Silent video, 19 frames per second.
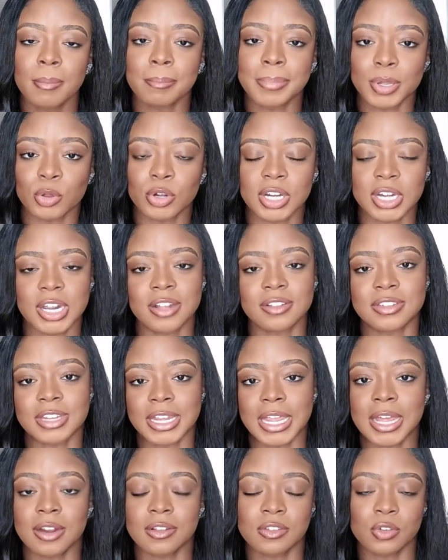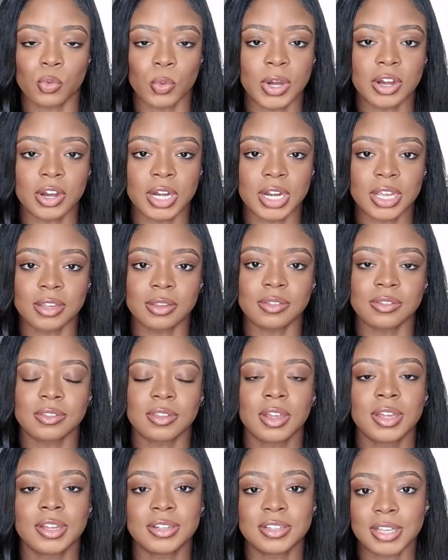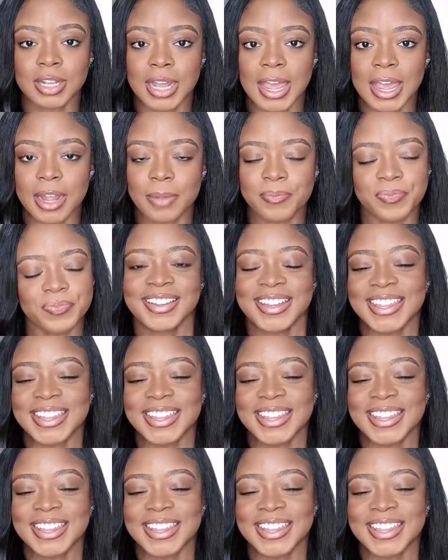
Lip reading: building it to get it to where it is today.